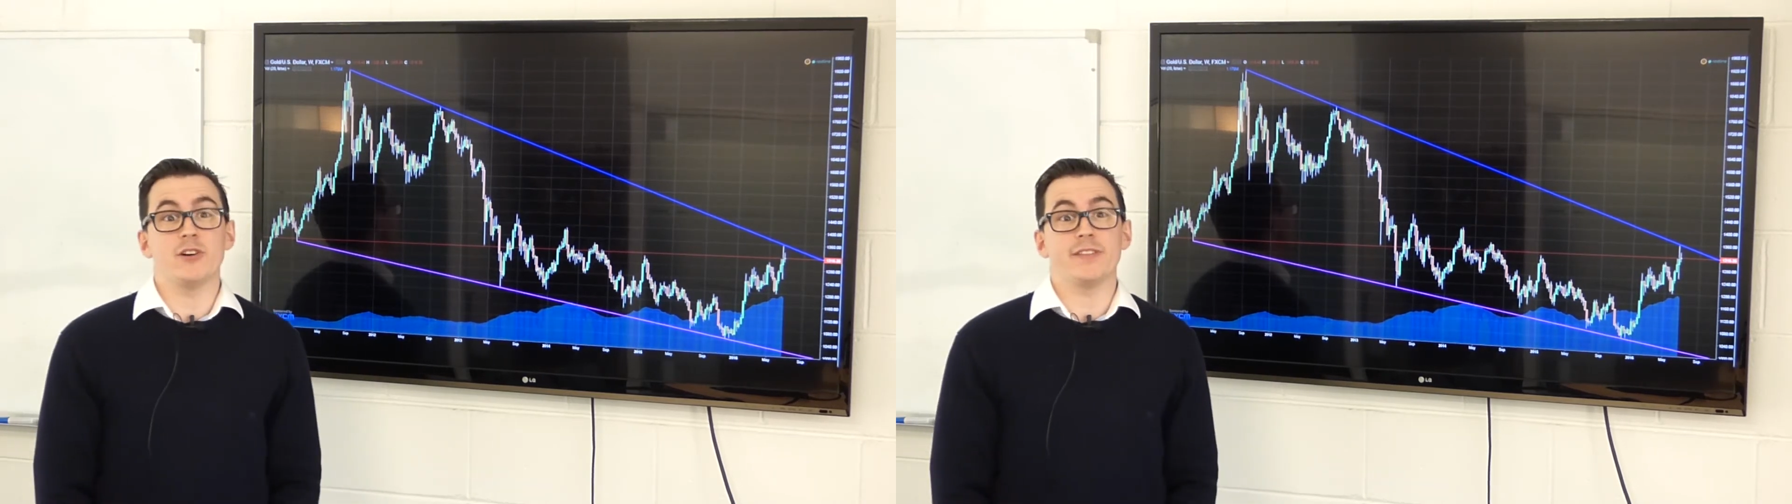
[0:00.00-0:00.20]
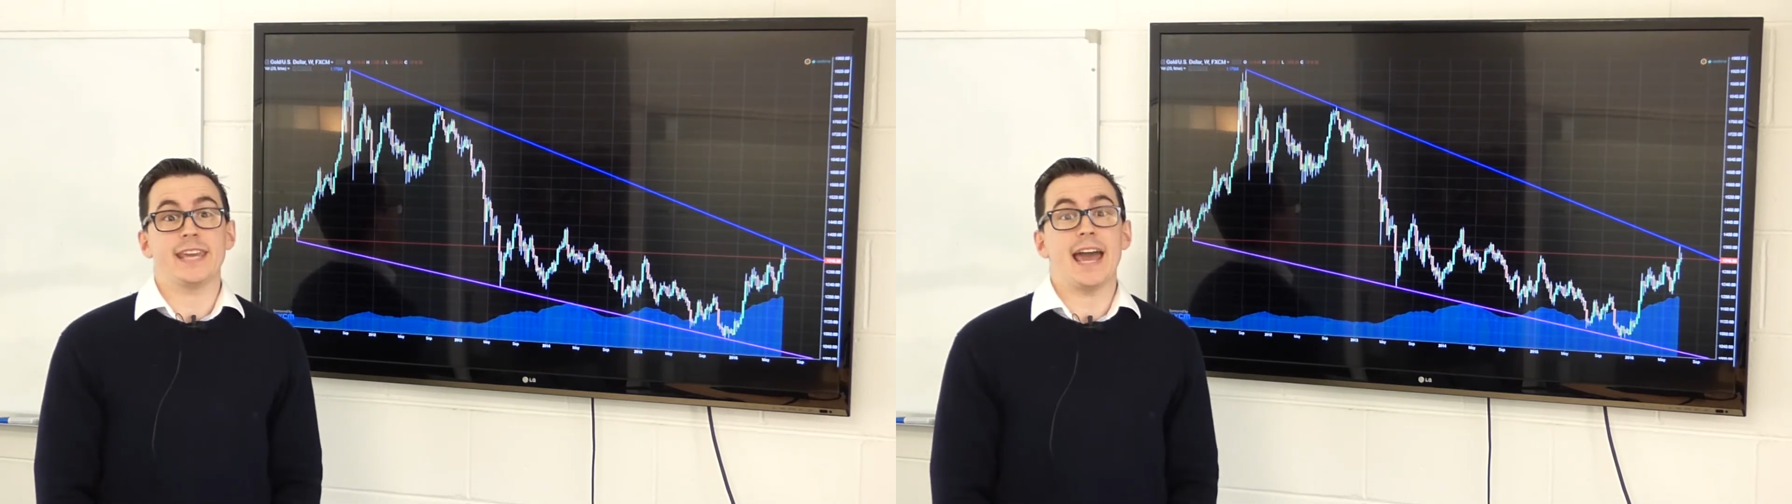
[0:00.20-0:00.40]

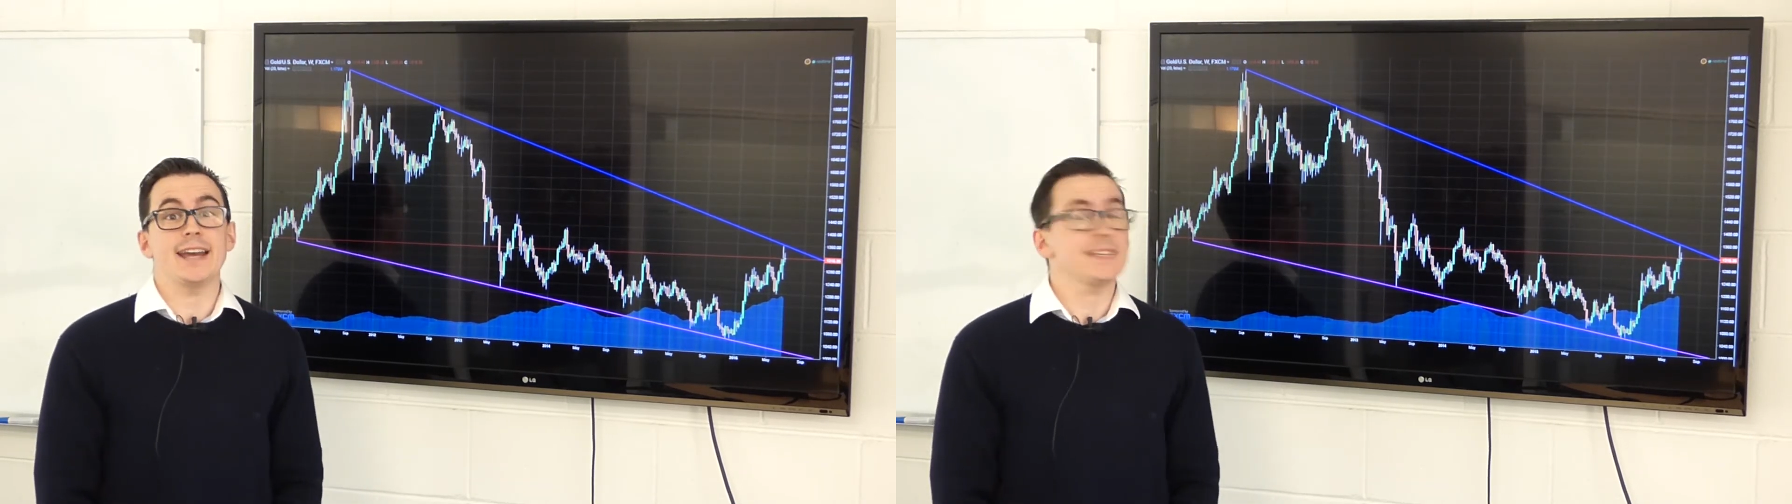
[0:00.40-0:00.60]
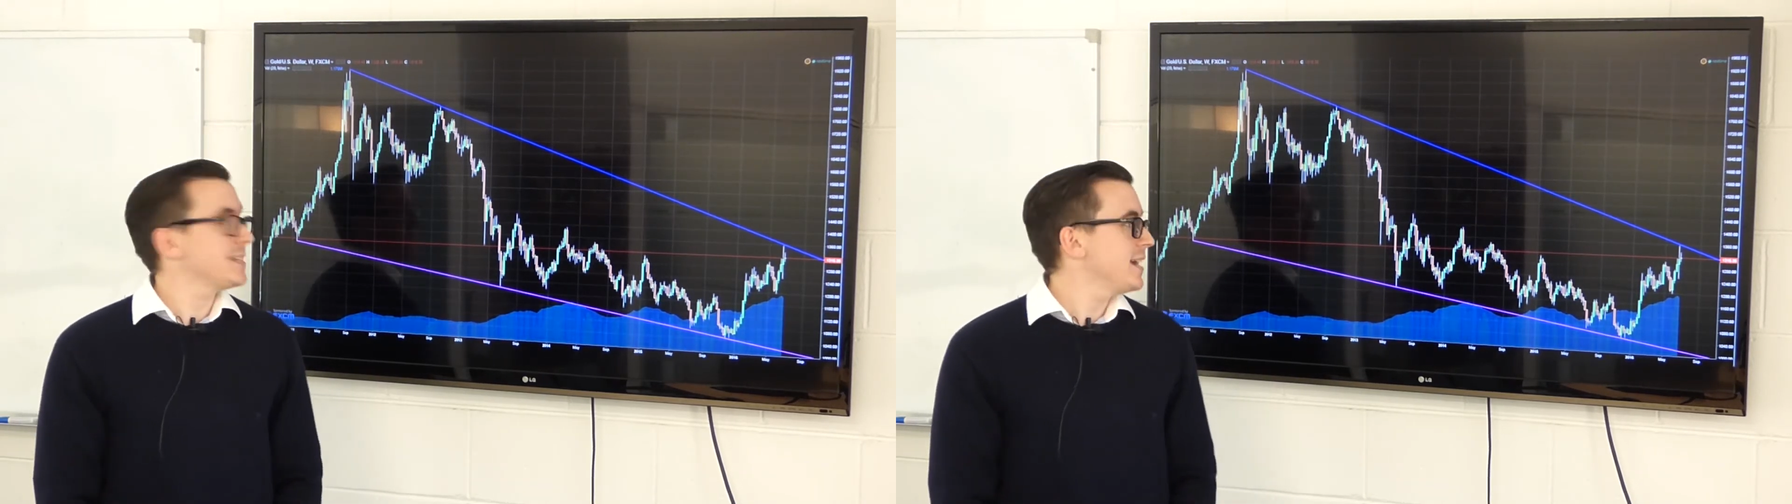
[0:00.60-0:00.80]
not the
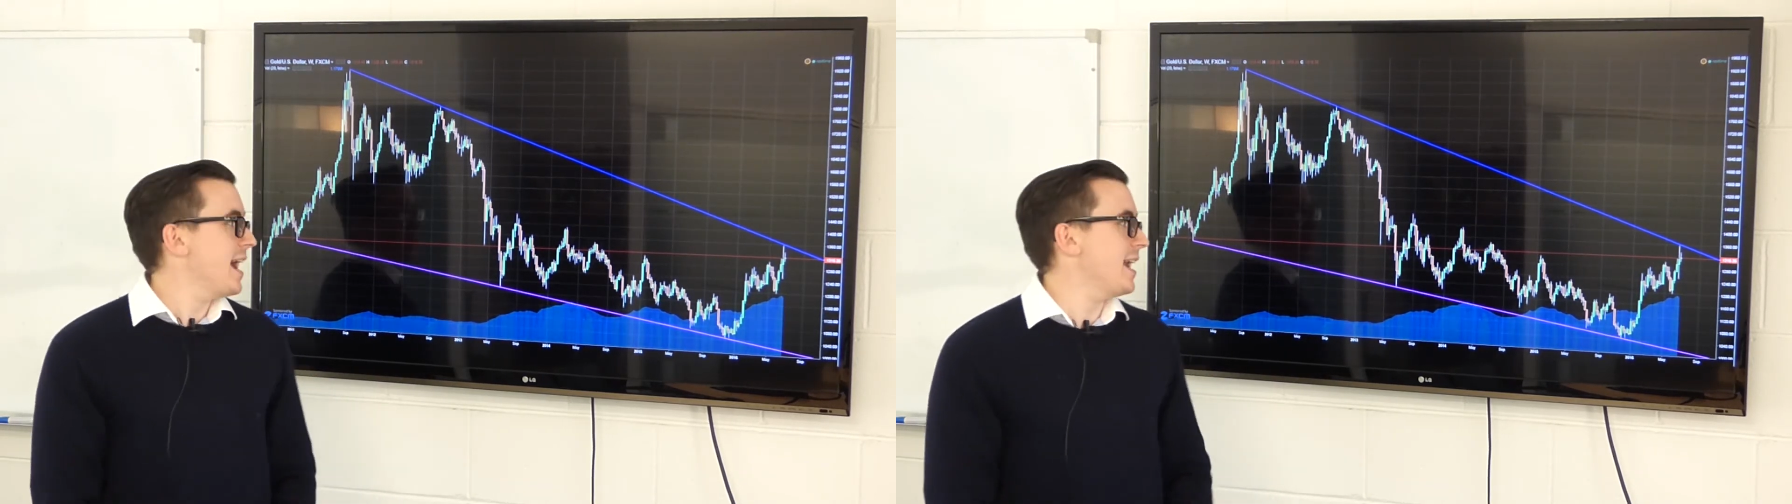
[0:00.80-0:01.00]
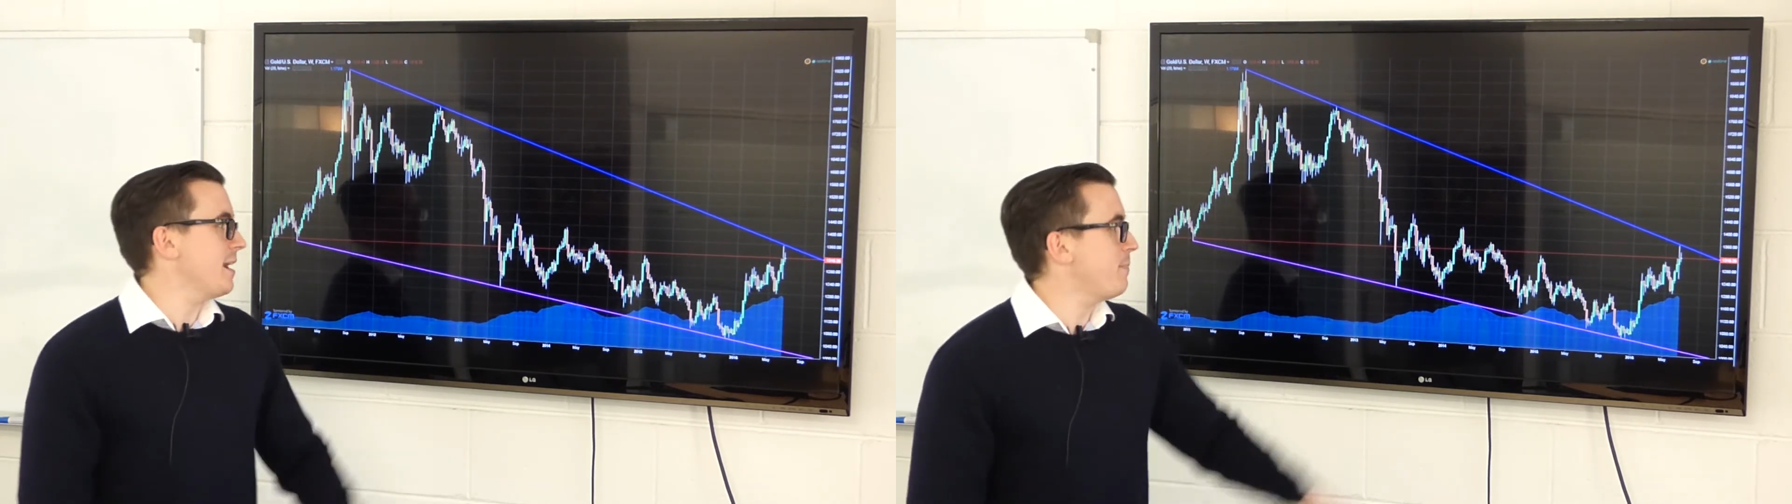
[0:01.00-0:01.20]
case,
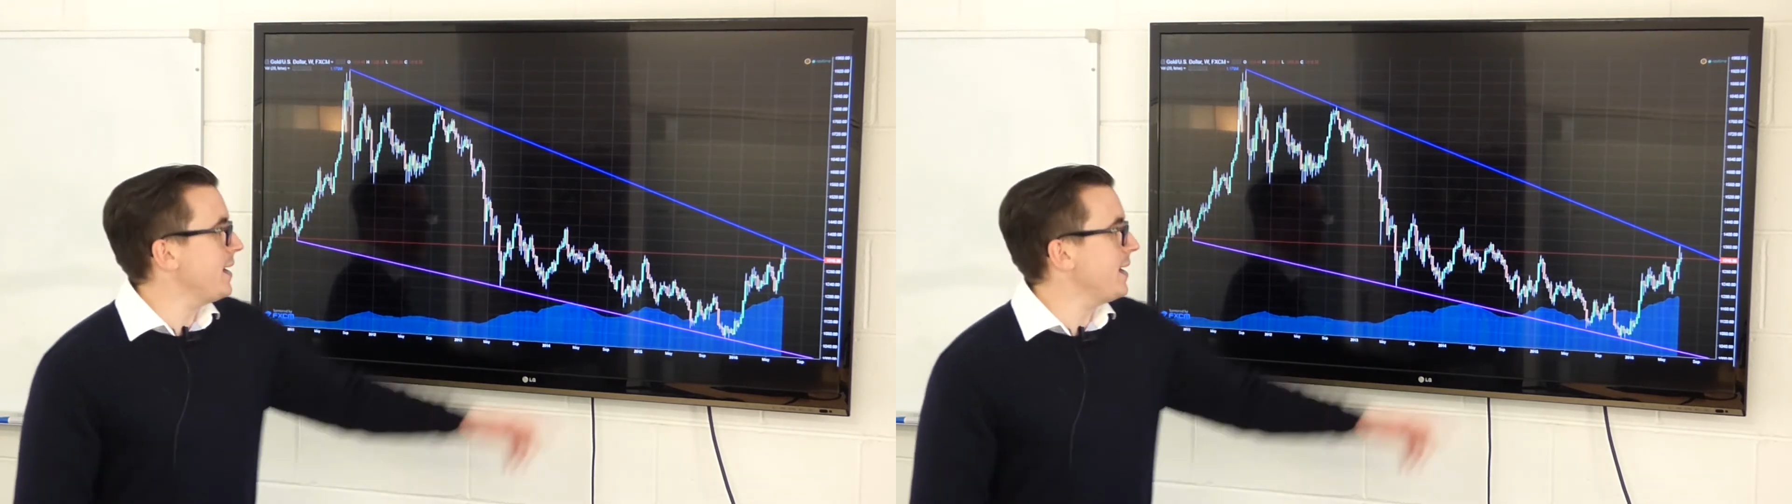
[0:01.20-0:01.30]
and it